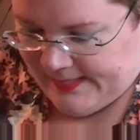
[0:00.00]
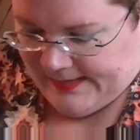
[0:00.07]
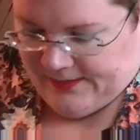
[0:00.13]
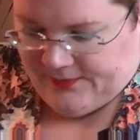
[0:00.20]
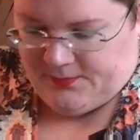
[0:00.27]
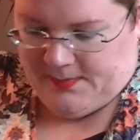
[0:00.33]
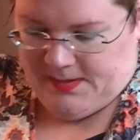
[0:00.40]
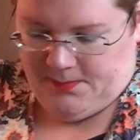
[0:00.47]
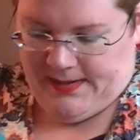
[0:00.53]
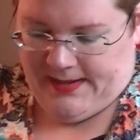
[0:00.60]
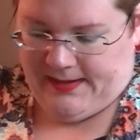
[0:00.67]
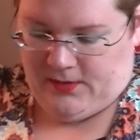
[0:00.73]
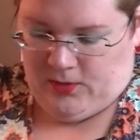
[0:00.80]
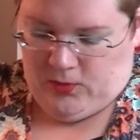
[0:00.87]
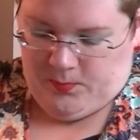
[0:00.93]
left my
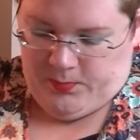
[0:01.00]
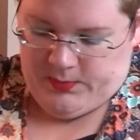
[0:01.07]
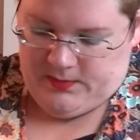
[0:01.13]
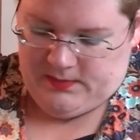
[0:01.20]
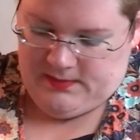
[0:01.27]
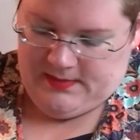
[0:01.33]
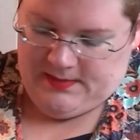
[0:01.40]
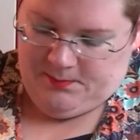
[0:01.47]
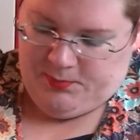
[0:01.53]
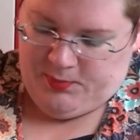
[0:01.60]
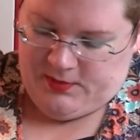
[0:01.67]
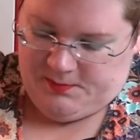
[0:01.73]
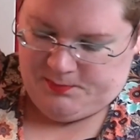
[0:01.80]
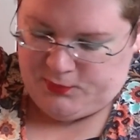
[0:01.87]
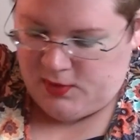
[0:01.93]
bag open and
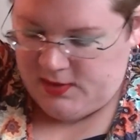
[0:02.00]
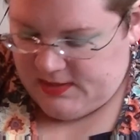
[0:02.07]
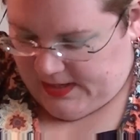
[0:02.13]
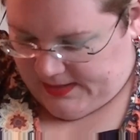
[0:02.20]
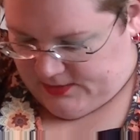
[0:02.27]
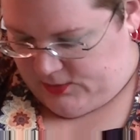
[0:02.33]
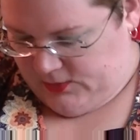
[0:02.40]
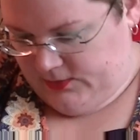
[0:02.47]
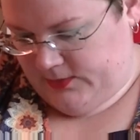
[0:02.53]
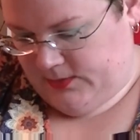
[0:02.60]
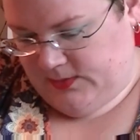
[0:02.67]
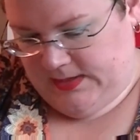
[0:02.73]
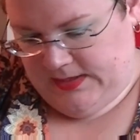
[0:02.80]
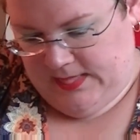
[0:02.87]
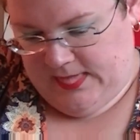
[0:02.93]
put the project
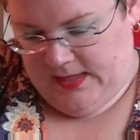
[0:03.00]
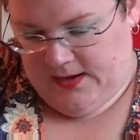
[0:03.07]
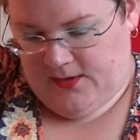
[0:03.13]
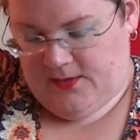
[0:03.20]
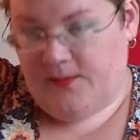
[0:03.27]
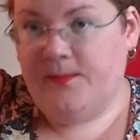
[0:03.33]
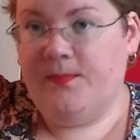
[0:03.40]
also in there.